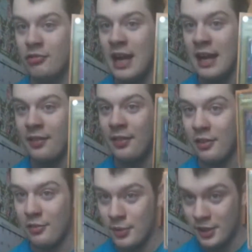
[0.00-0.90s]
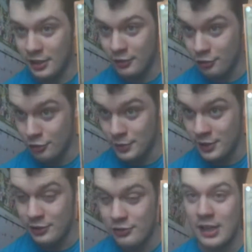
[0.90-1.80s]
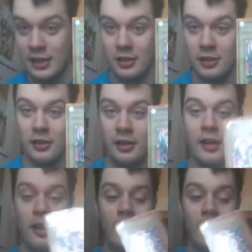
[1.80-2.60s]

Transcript: Dragon. This particular Serpent Knight Dragon card